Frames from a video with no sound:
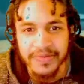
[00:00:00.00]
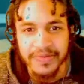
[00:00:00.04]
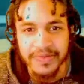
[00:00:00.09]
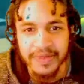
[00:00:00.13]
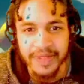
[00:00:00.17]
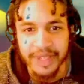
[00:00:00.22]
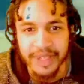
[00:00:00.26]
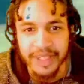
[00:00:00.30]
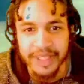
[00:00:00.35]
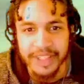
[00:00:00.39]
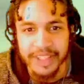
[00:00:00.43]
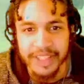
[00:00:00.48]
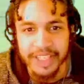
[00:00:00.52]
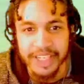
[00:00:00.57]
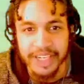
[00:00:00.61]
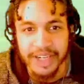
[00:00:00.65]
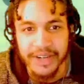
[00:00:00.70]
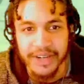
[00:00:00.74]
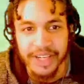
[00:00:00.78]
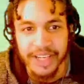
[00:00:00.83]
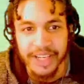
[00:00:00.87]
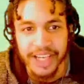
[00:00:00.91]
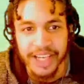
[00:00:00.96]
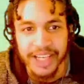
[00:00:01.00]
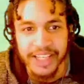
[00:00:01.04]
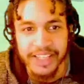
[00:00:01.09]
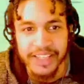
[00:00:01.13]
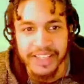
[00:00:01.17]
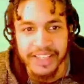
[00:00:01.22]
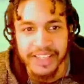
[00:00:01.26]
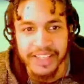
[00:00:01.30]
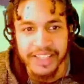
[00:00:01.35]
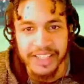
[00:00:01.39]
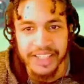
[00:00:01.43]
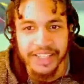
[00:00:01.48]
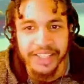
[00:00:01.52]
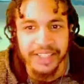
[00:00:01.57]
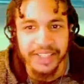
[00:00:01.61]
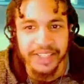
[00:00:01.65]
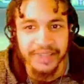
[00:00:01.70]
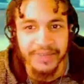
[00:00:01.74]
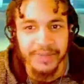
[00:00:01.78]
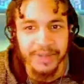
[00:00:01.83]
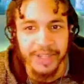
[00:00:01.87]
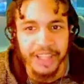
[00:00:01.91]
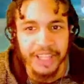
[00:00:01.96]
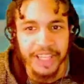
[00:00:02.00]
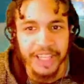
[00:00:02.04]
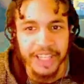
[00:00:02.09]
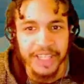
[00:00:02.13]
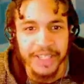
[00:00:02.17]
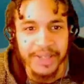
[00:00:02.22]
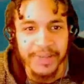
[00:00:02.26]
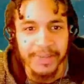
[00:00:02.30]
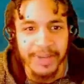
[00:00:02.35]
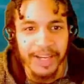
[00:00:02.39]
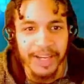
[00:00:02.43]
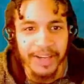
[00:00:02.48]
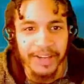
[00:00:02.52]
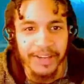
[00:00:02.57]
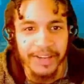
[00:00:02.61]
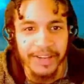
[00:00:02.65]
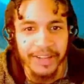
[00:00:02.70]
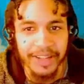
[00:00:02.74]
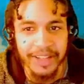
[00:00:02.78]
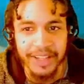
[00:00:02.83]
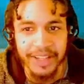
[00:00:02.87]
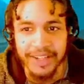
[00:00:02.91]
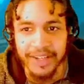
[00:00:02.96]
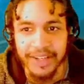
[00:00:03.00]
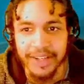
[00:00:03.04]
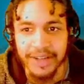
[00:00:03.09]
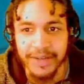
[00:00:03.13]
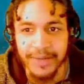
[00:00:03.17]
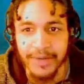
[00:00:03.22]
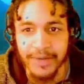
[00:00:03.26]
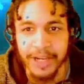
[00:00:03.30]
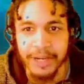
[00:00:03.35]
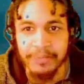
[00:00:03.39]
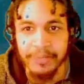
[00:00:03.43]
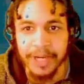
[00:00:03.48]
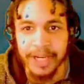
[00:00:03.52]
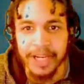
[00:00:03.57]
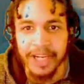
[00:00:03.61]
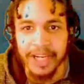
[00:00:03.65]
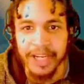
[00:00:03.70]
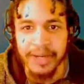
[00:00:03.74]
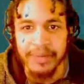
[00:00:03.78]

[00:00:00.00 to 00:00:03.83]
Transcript: A scary ass chance with Isabelle right behind